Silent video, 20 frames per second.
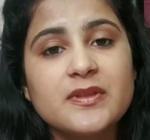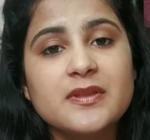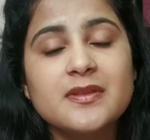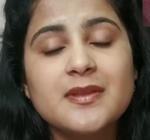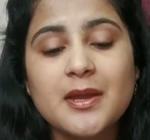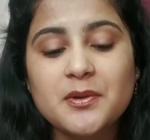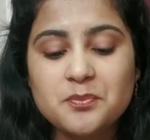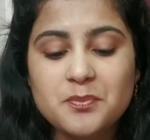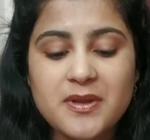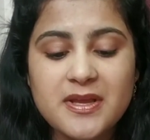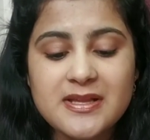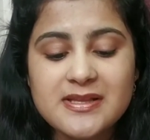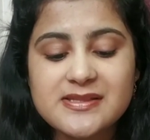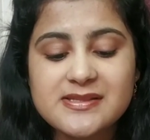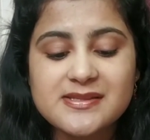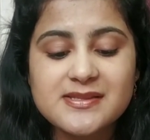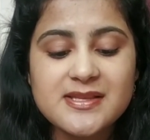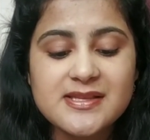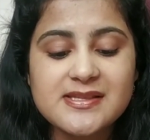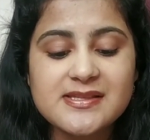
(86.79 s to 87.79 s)
That
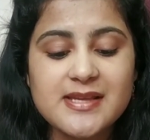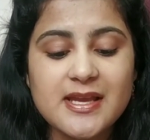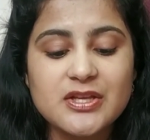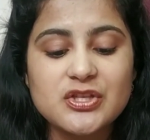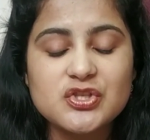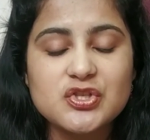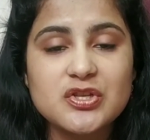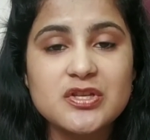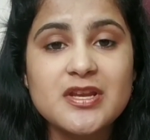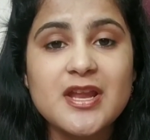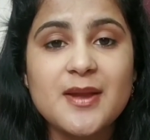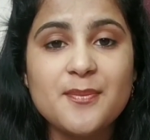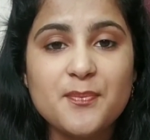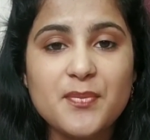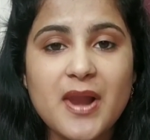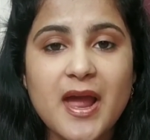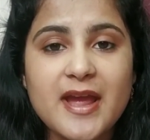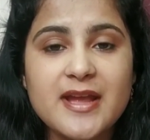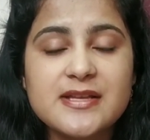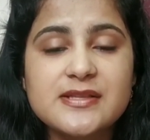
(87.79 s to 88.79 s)
means this section
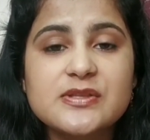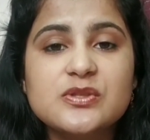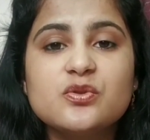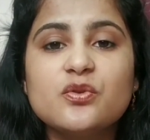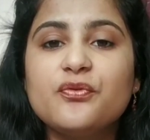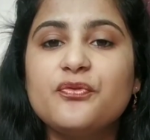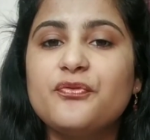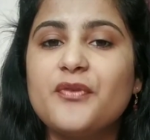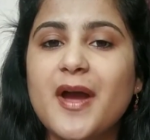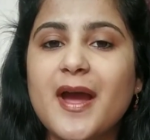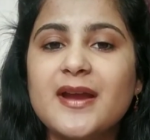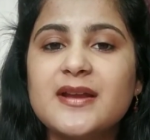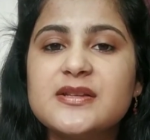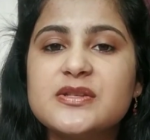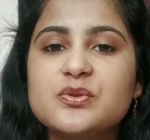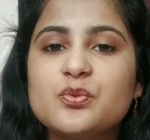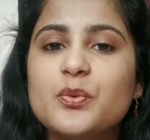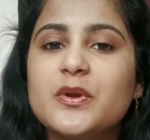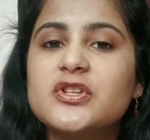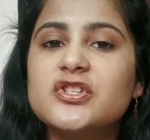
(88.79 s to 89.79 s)
applies to
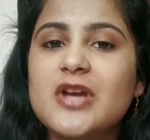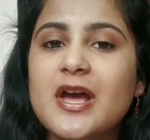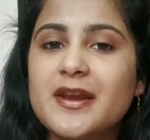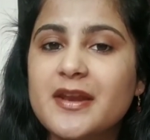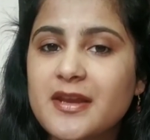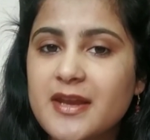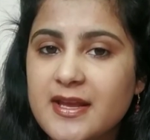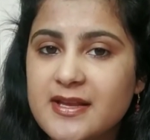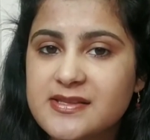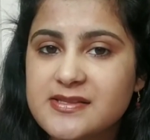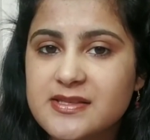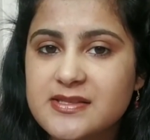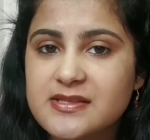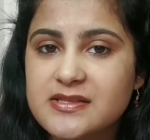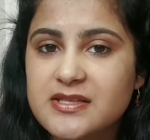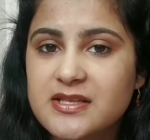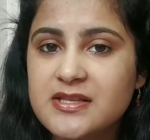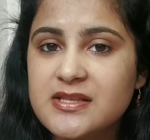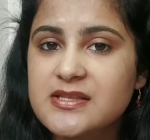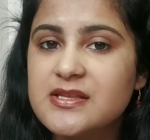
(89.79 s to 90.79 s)
facts which are in
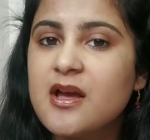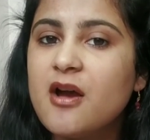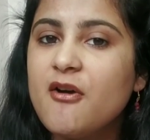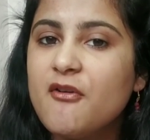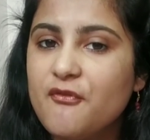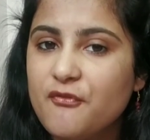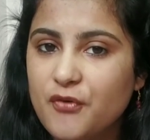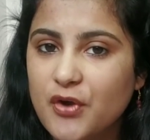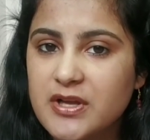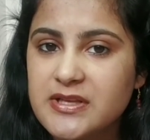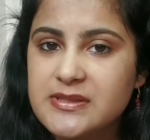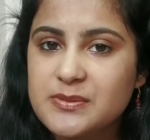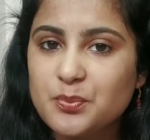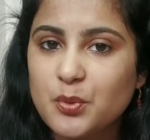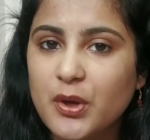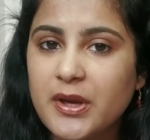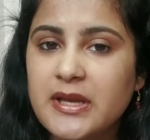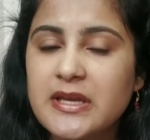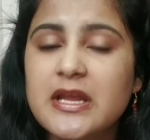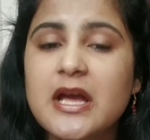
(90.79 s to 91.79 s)
existence. First
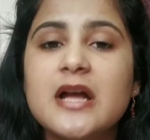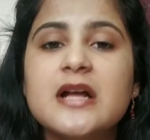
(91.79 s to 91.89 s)
point.